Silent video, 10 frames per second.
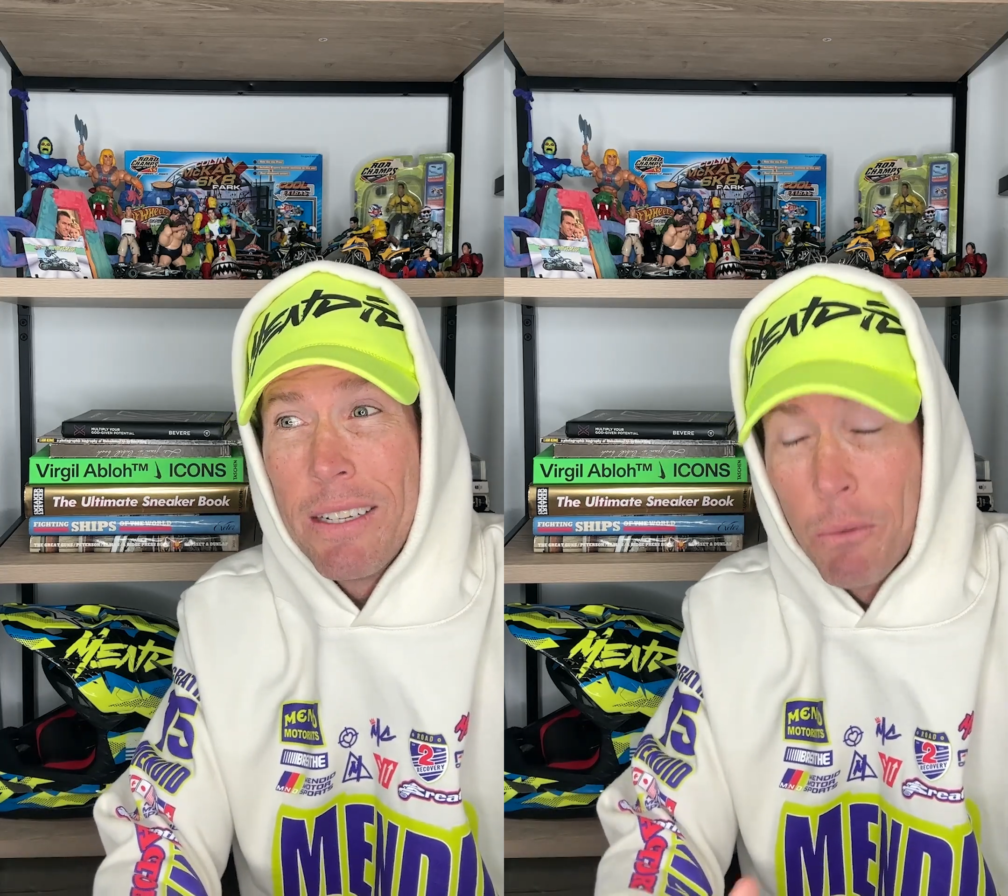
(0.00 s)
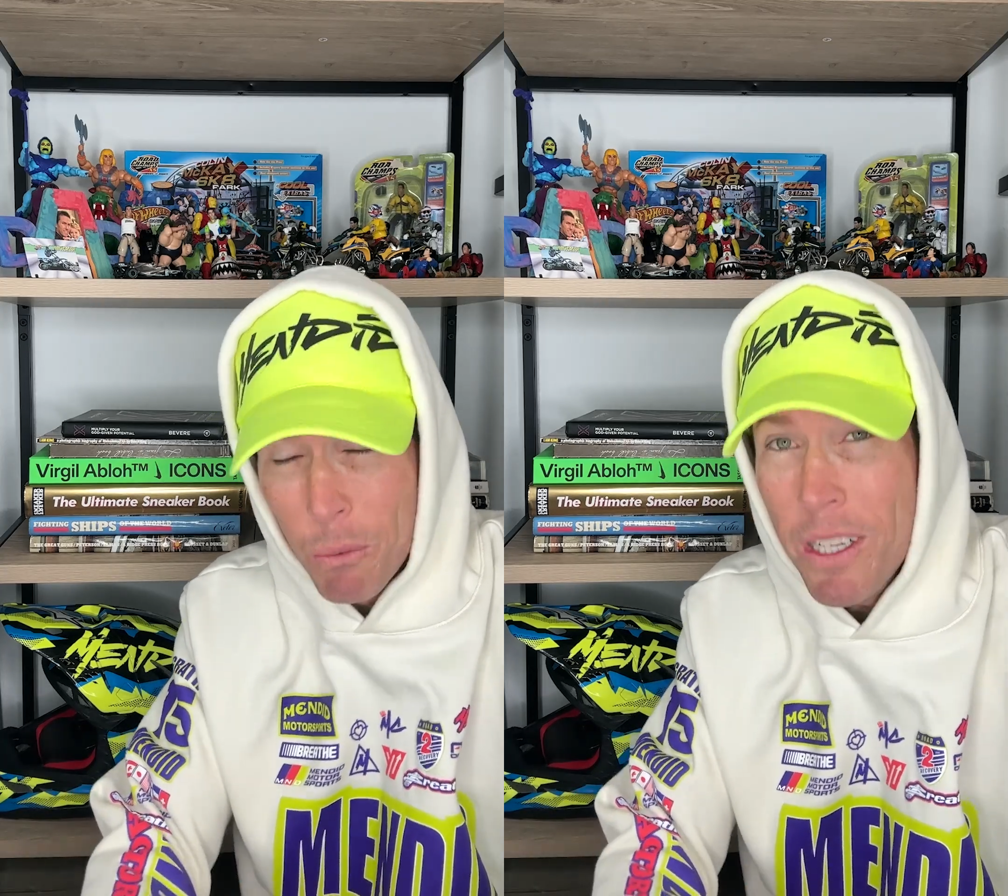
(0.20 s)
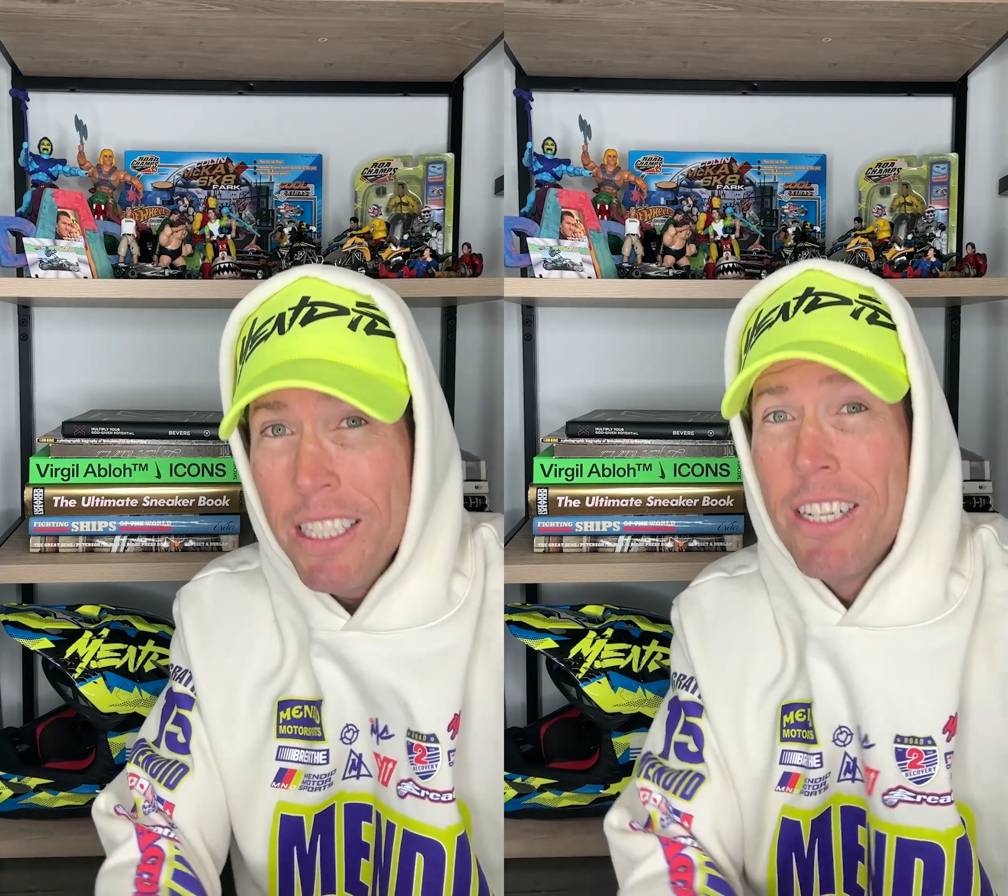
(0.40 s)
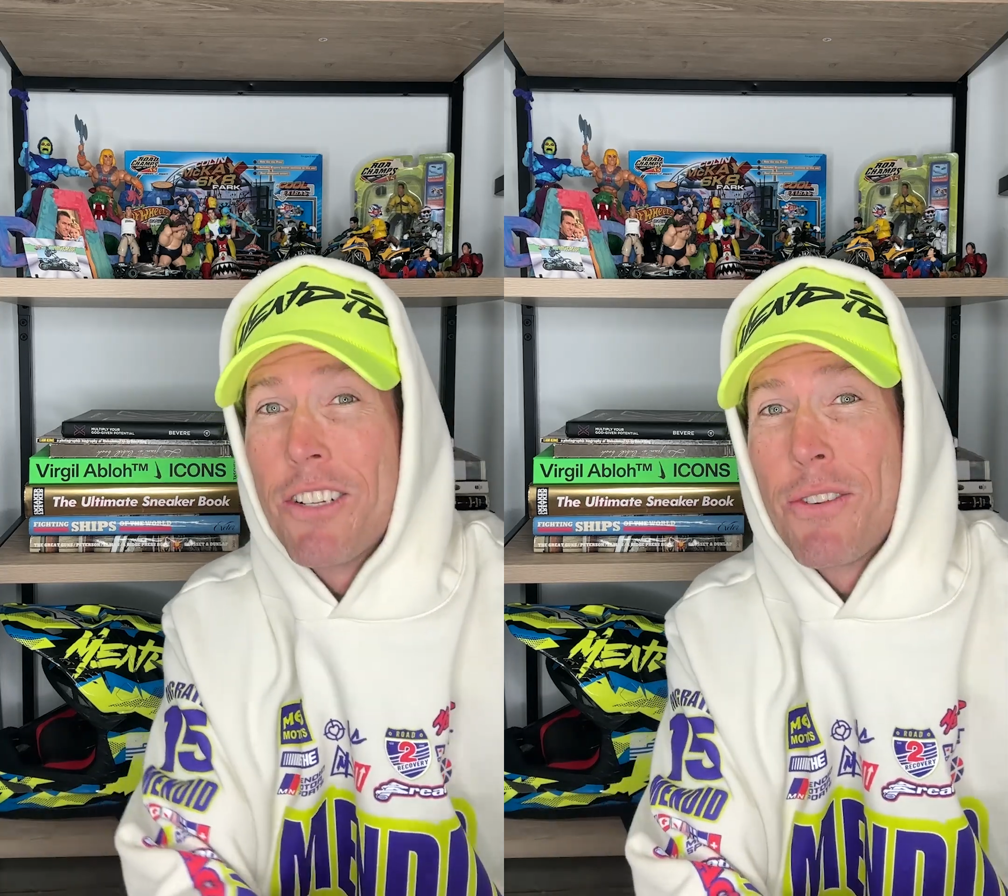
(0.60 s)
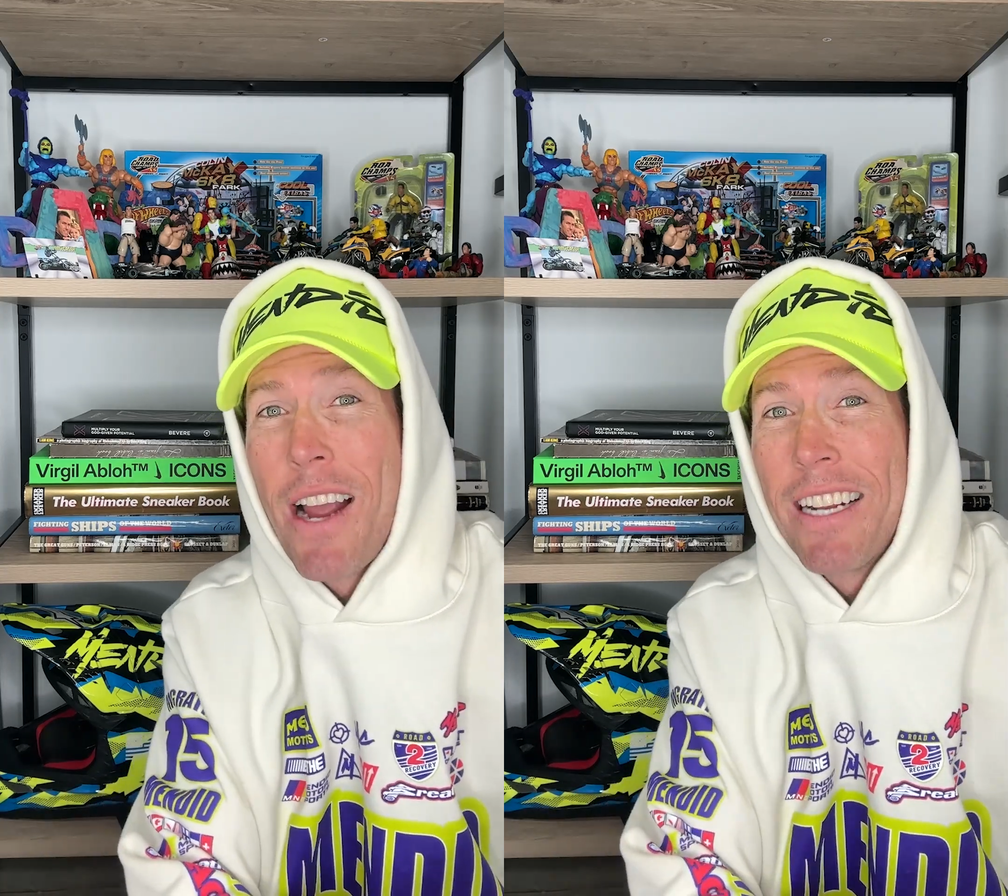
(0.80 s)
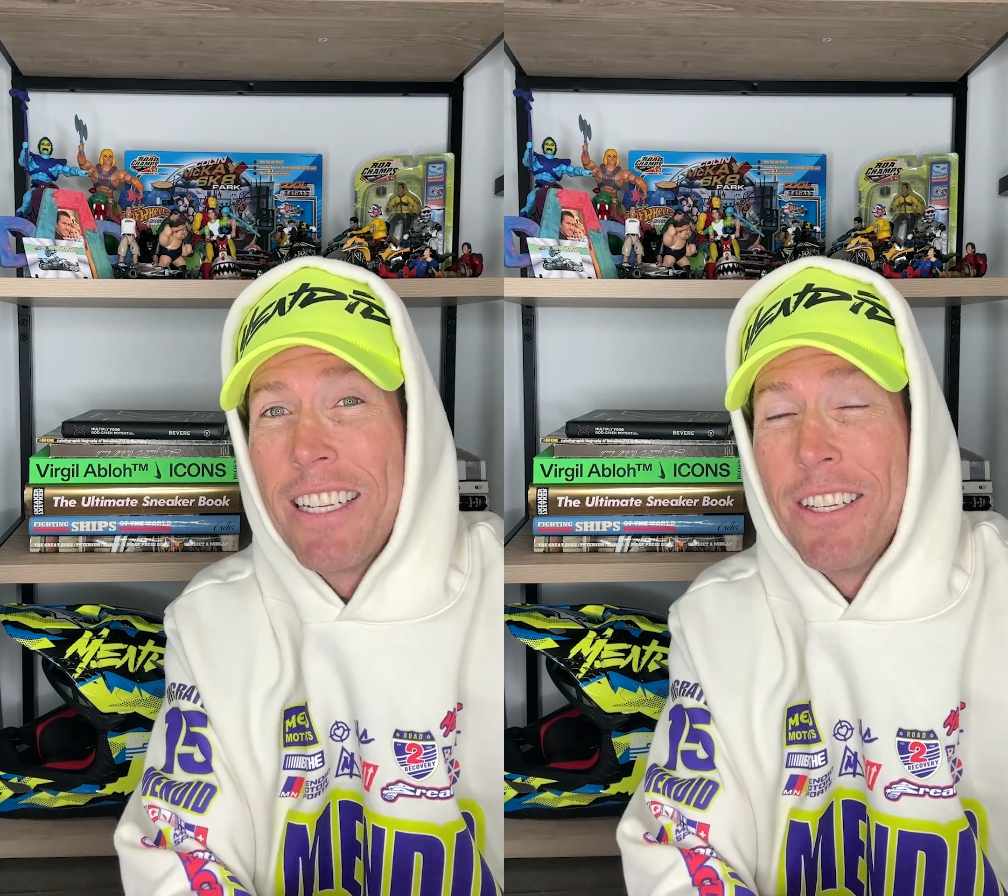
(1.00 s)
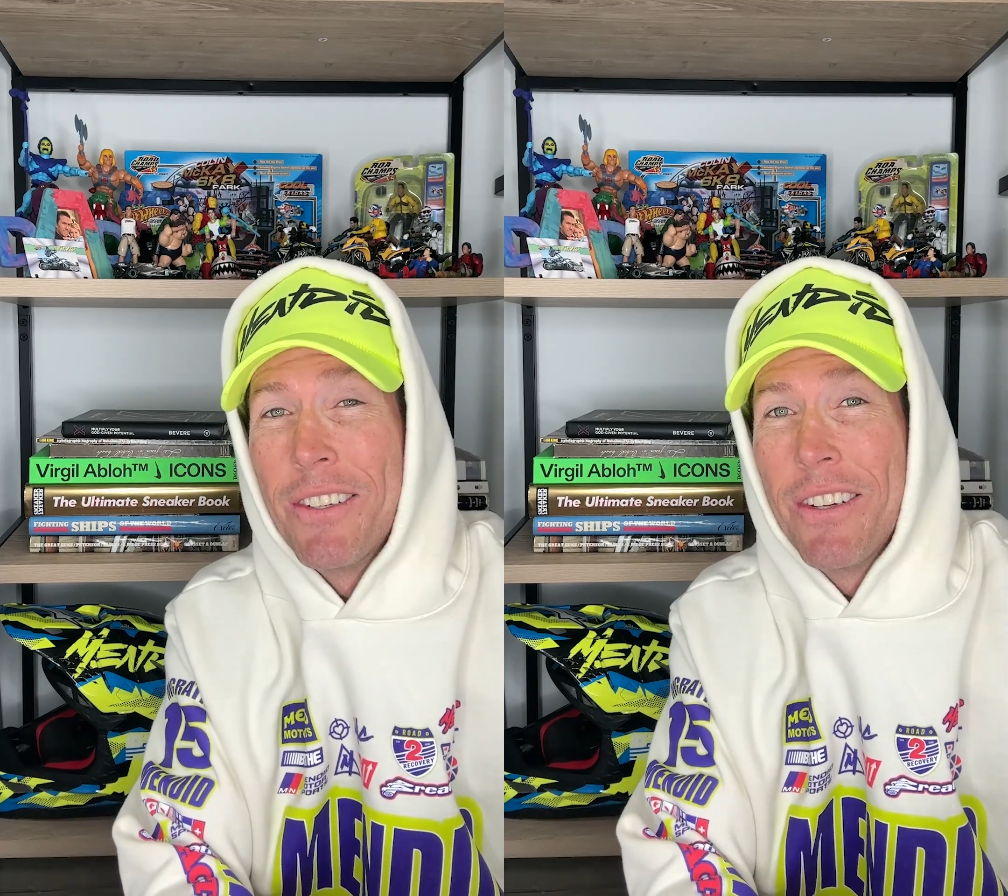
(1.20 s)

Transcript: really distracting you.